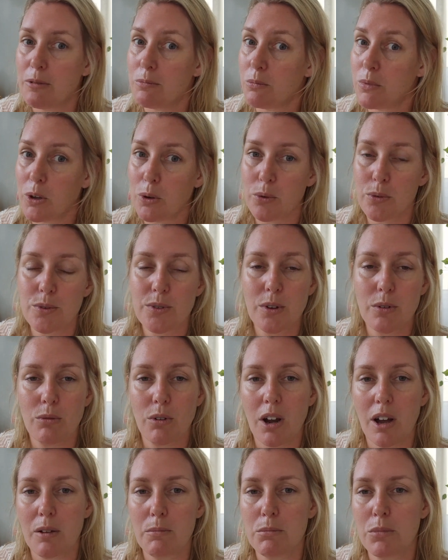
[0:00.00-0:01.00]
We also
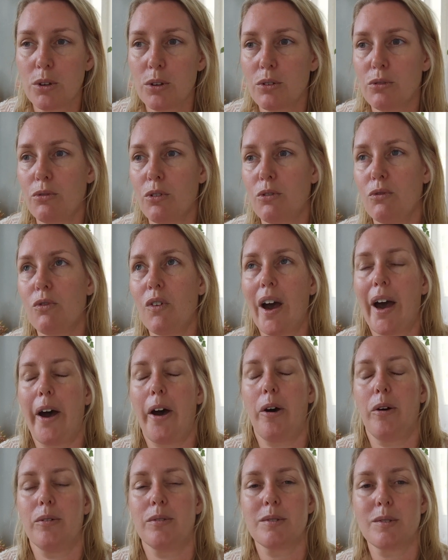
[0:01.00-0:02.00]
write beautiful
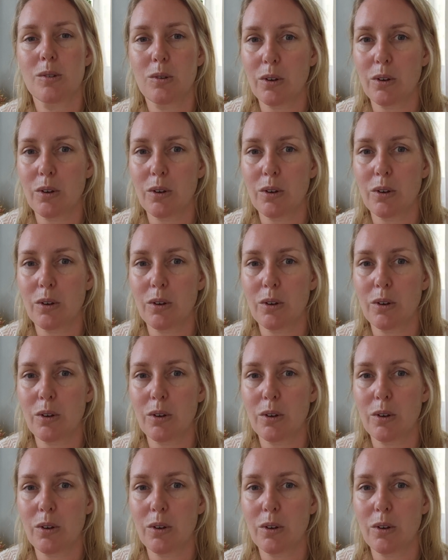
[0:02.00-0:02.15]
vows